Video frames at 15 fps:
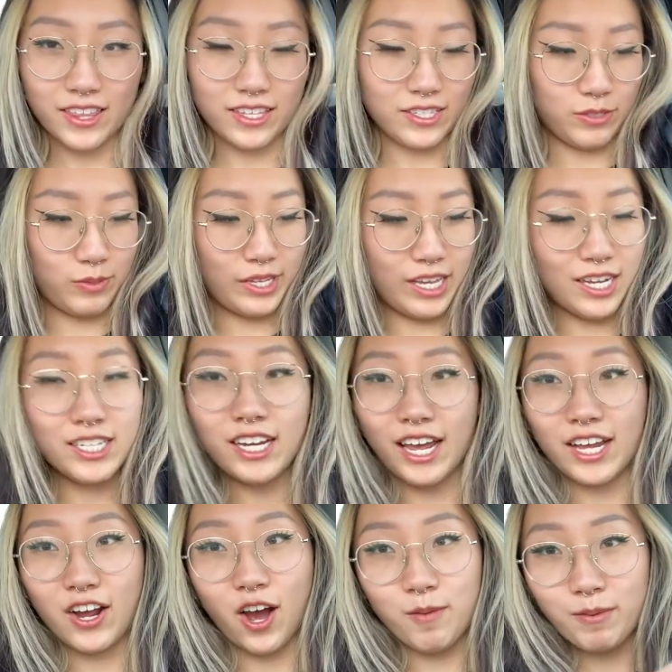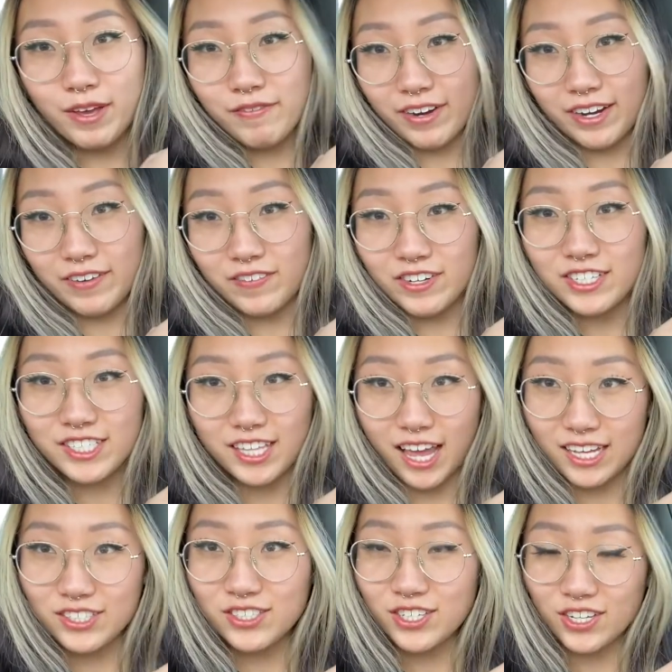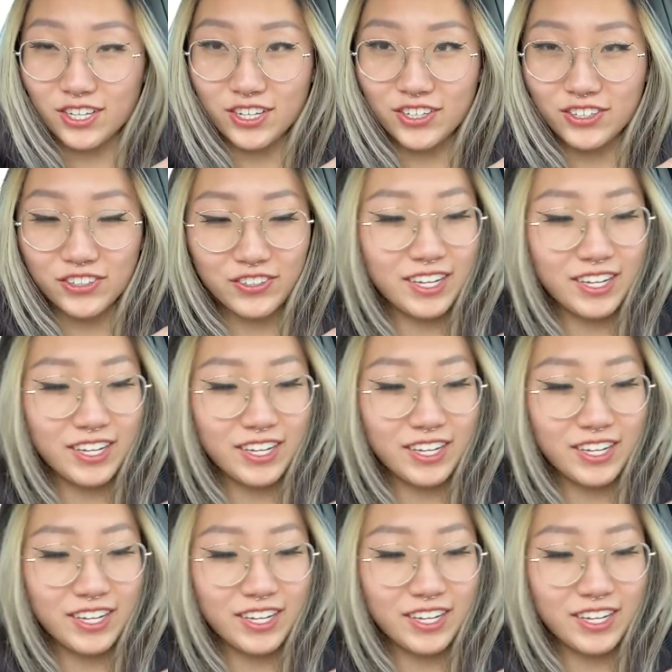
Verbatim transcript: this weekend I got my very first tattoo.